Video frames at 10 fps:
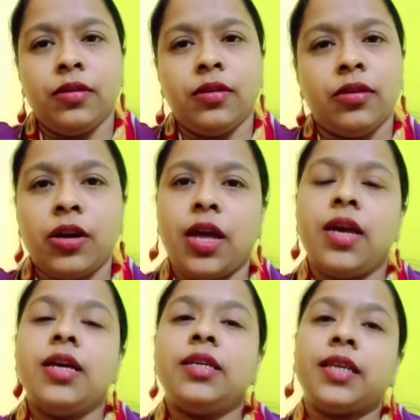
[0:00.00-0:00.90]
Okay,
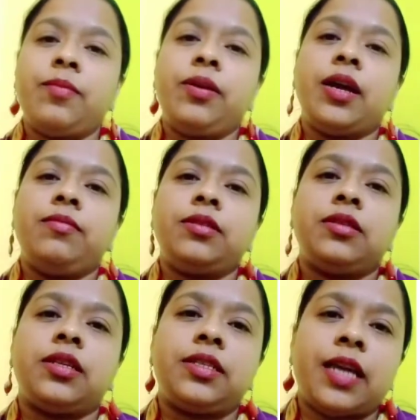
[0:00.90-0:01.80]
sometimes
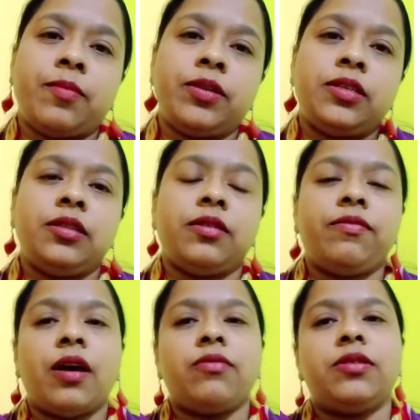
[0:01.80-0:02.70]
the stamens in the
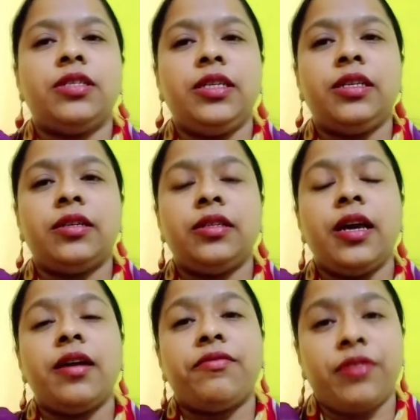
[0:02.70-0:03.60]
flowers, they
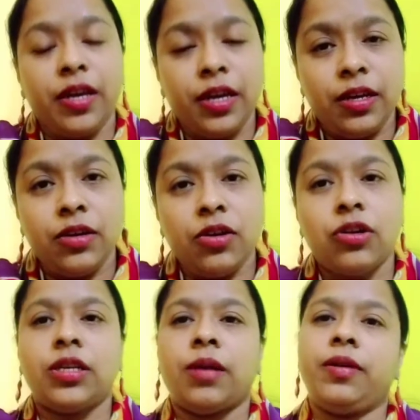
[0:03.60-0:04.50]
are free, or
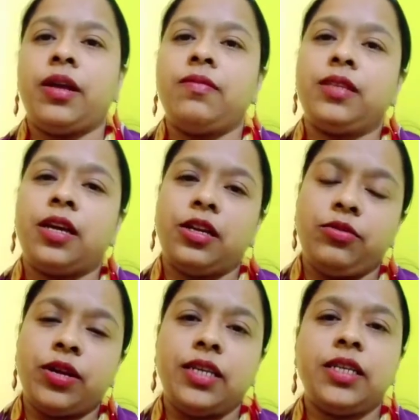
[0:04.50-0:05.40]
sometimes they are
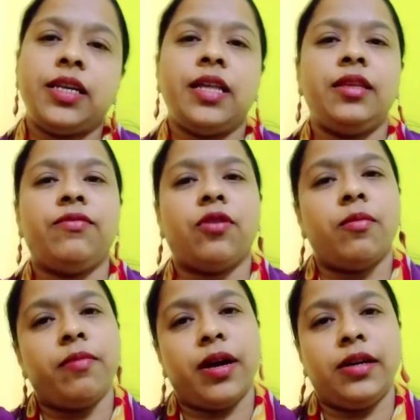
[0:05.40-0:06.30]
united and they
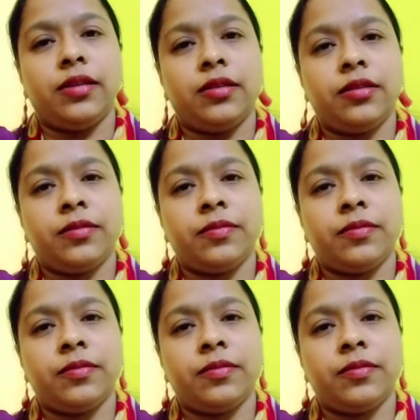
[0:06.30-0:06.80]
form bundles.